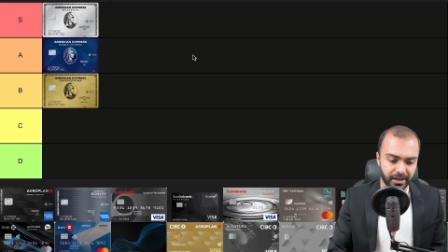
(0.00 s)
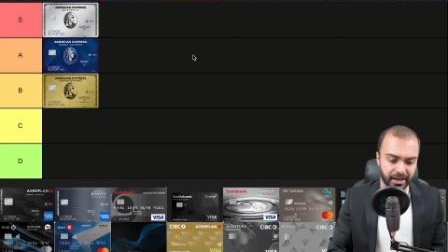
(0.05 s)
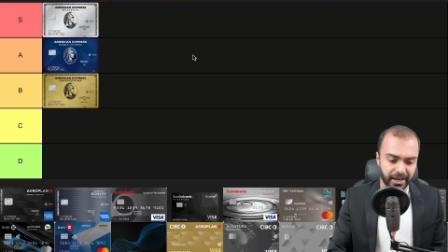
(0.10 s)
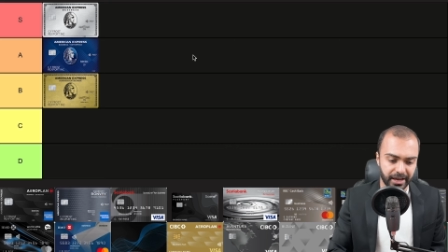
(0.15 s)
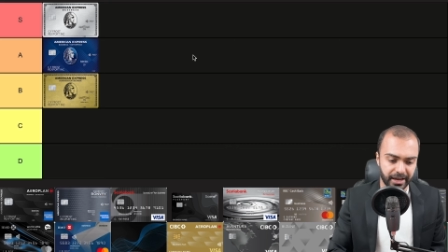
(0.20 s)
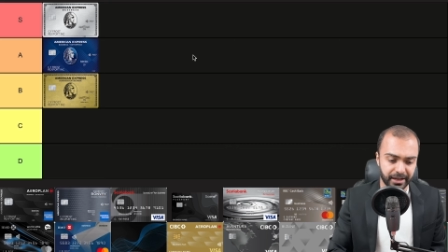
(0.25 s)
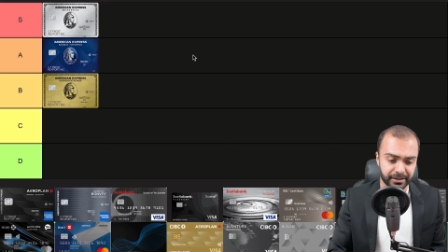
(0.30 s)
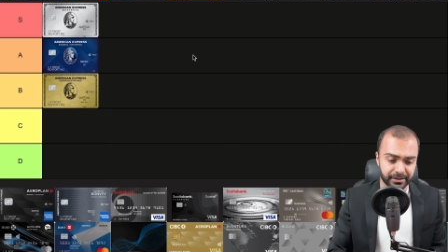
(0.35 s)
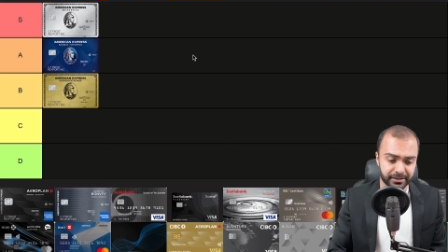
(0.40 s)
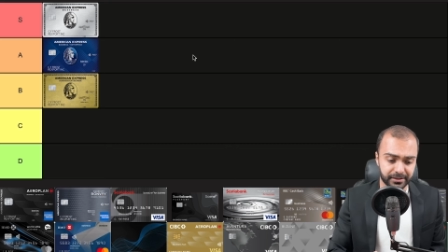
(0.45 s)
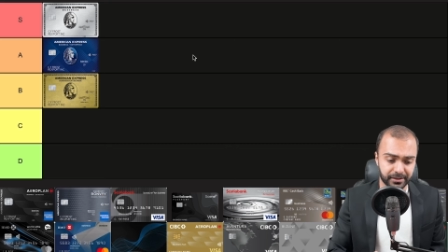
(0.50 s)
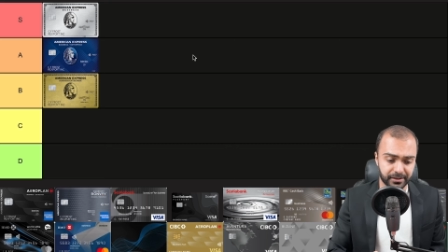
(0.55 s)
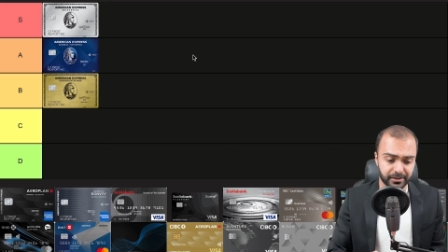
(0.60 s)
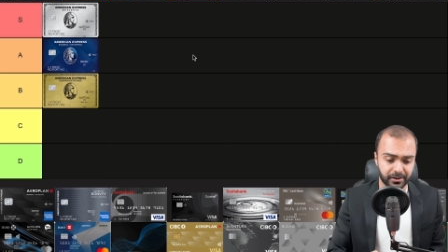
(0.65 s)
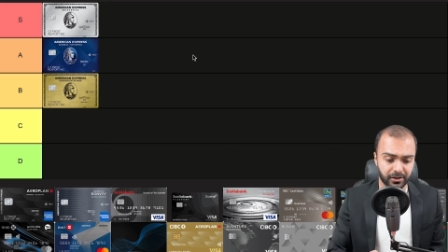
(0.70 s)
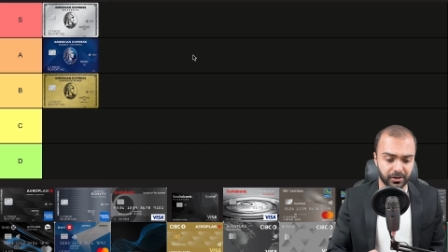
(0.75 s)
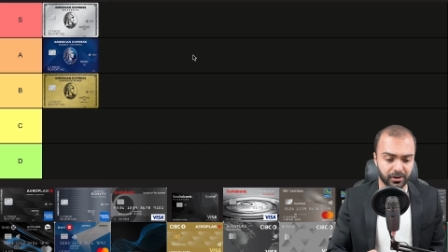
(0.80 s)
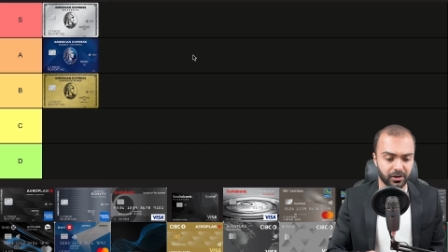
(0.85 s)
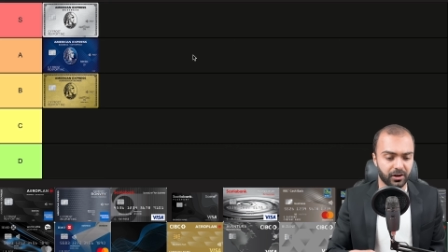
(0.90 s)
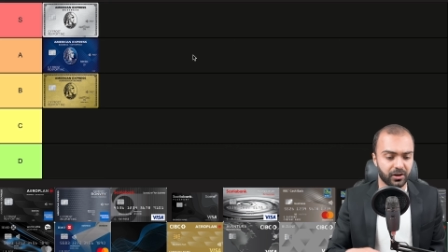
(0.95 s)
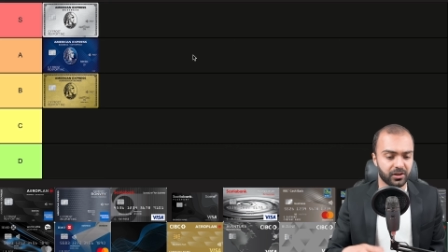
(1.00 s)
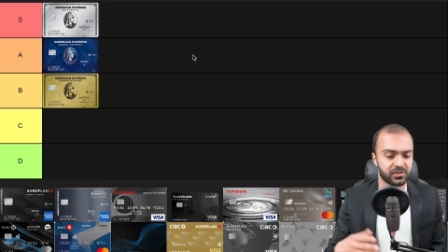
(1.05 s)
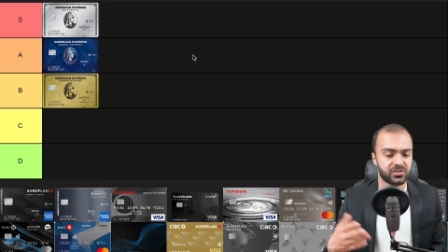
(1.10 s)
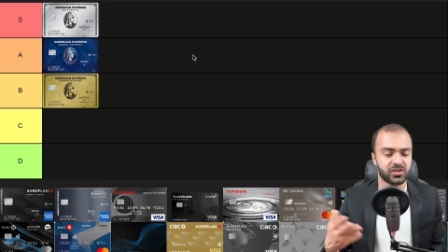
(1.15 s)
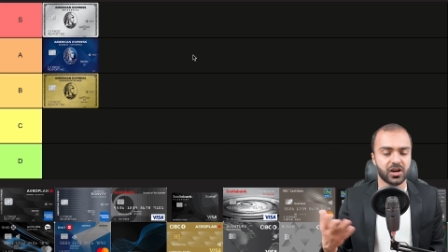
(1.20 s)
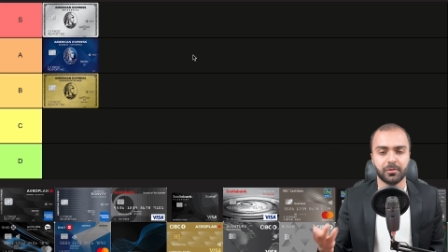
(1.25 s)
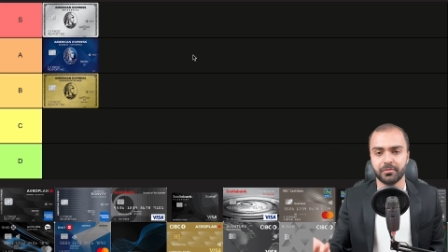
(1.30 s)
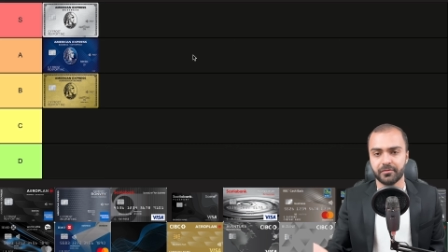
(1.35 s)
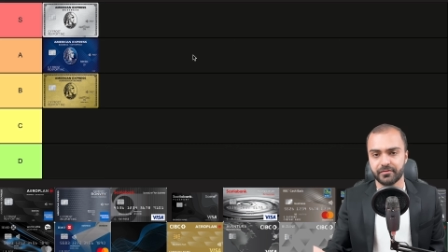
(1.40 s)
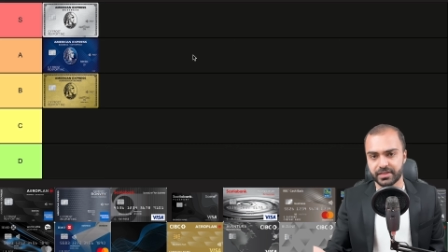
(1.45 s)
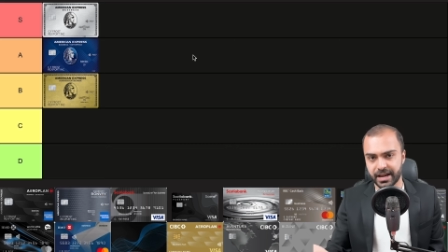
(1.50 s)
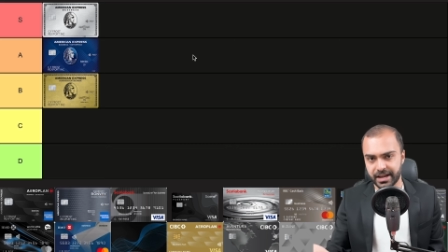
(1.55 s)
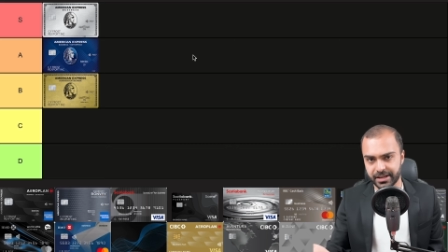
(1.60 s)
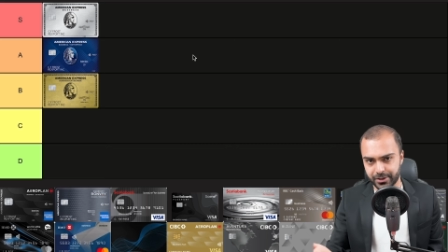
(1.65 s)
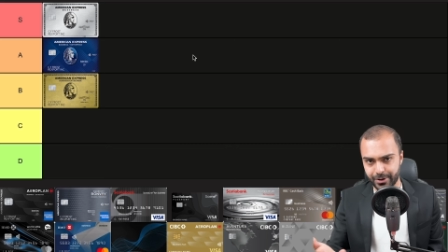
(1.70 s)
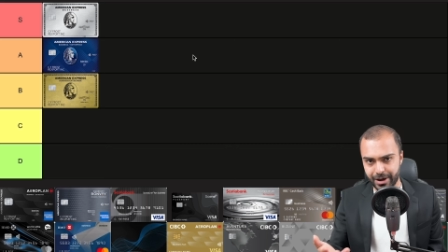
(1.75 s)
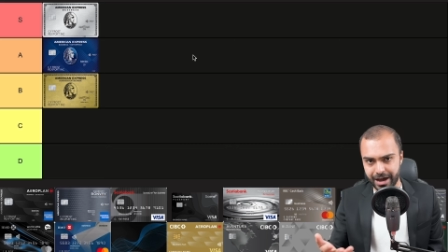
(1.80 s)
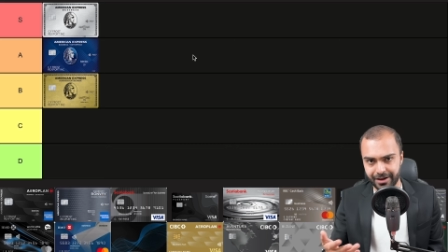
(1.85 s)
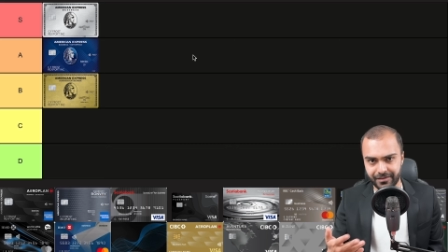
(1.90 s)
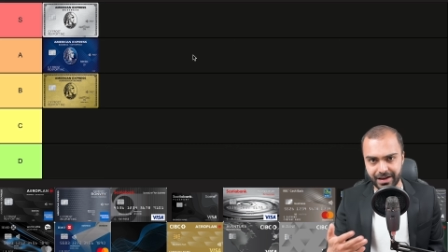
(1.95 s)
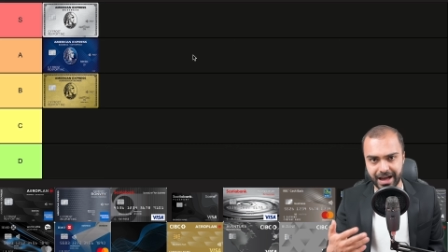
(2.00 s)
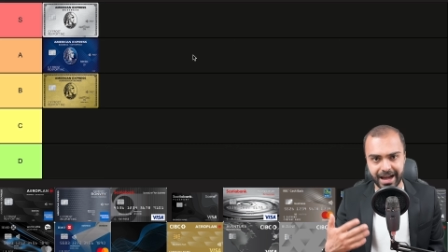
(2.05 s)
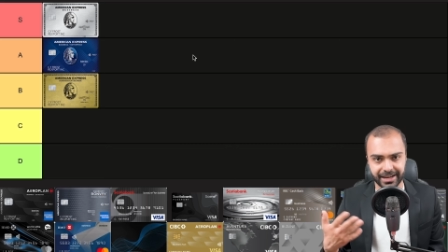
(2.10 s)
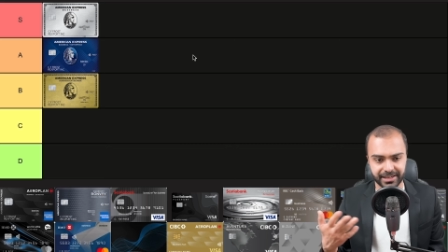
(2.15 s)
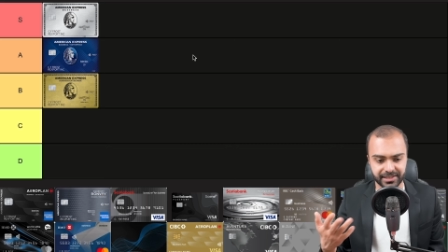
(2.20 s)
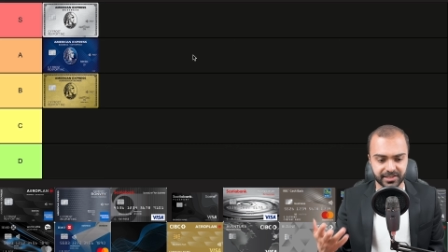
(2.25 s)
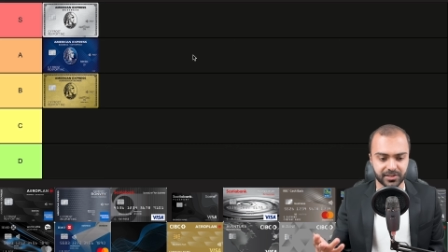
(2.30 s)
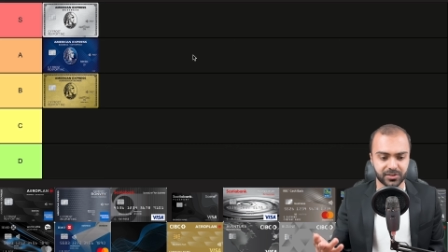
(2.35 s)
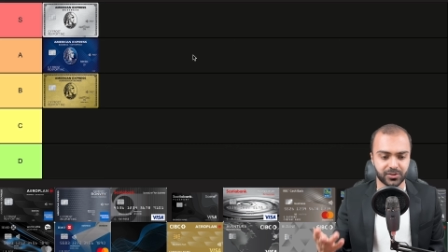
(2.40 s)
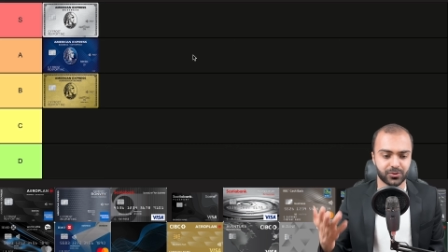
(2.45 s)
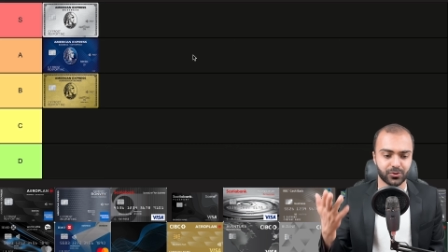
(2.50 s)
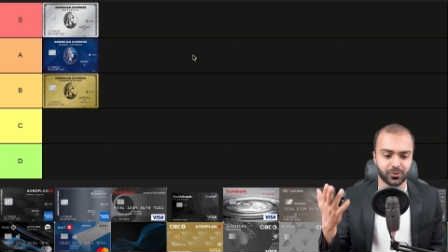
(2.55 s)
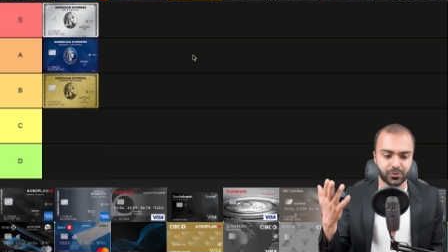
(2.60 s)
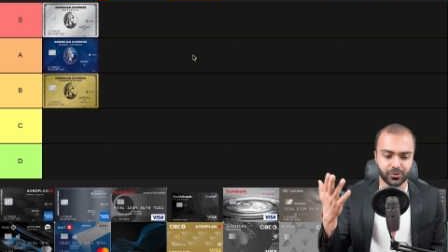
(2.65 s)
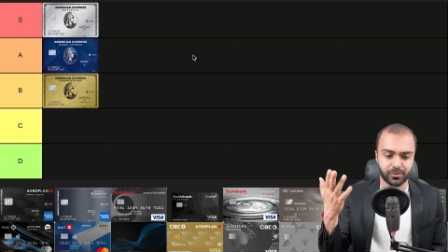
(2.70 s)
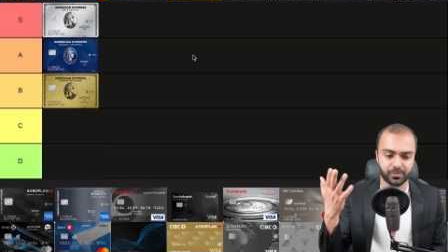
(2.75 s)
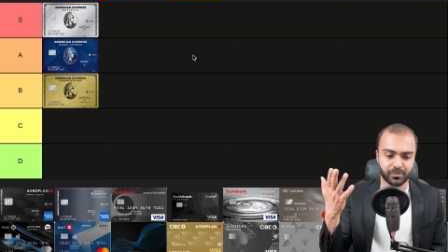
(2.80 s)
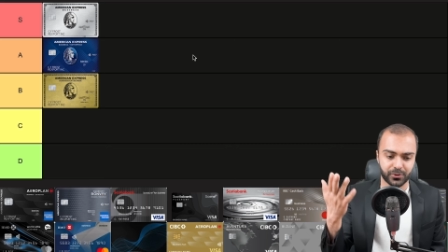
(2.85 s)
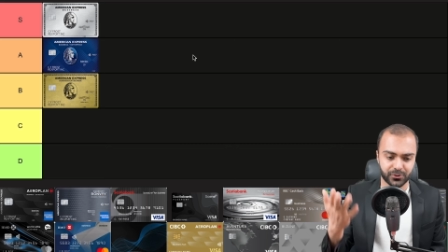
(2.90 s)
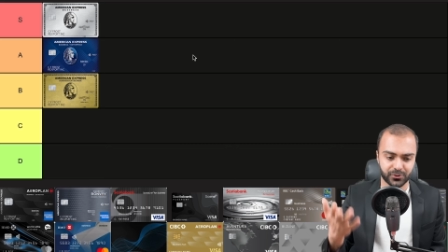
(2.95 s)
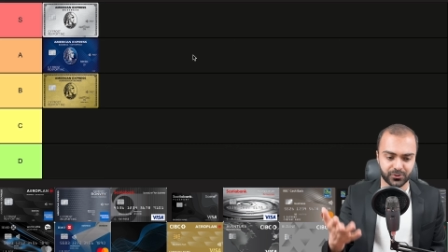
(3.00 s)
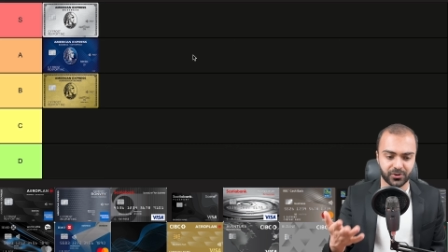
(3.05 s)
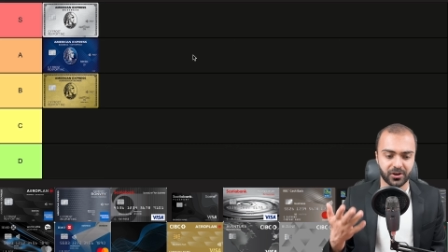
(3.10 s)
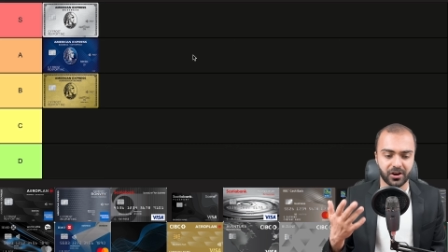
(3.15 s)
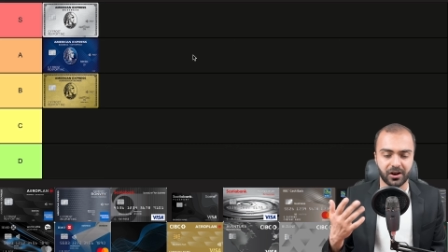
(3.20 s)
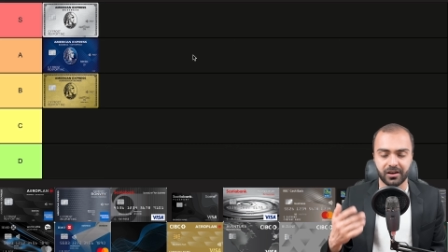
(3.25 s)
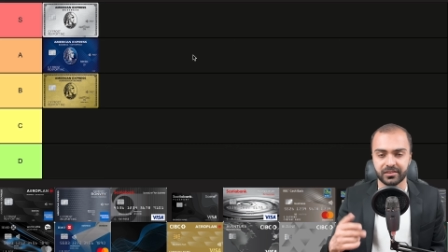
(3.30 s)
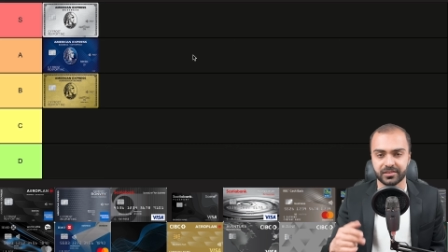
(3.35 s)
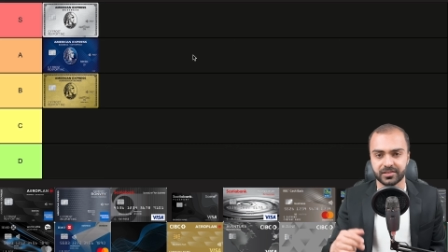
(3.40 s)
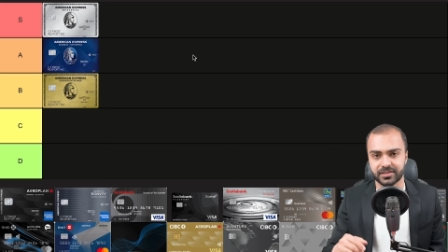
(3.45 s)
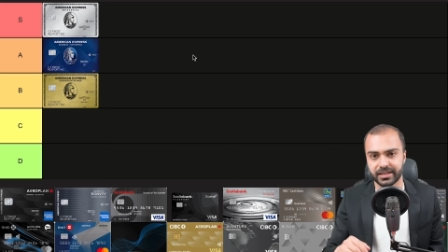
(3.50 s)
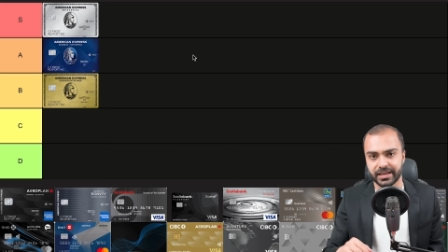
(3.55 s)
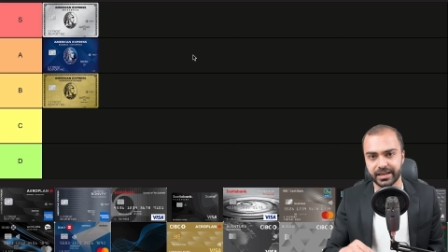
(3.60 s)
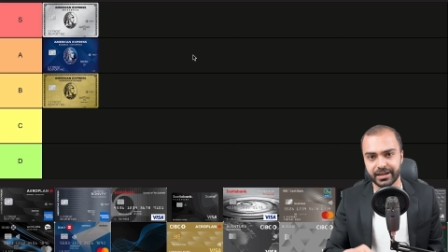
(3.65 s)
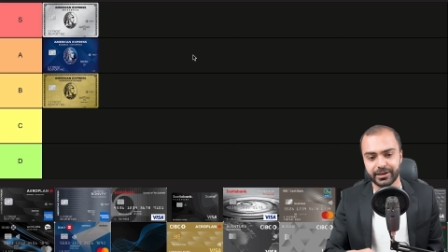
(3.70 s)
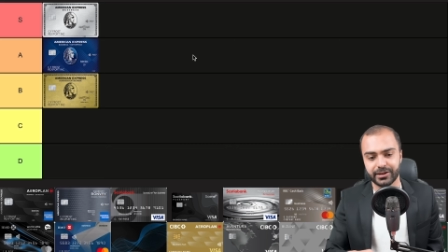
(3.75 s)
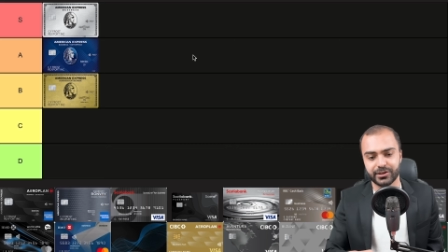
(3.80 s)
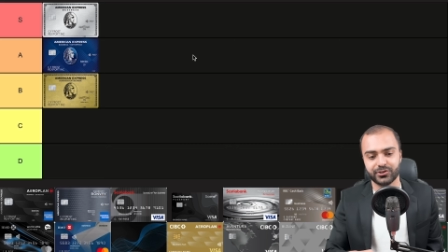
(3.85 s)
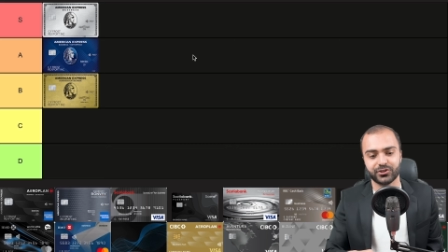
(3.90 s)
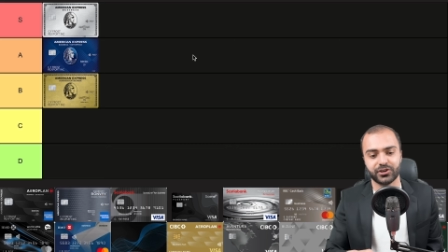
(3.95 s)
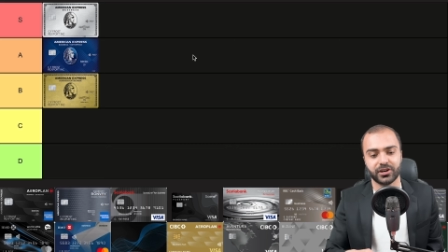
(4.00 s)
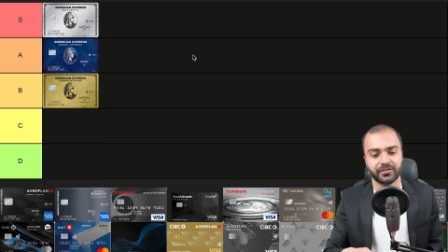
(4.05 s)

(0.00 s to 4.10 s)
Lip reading: And on top of that, you have access to your personal concierge.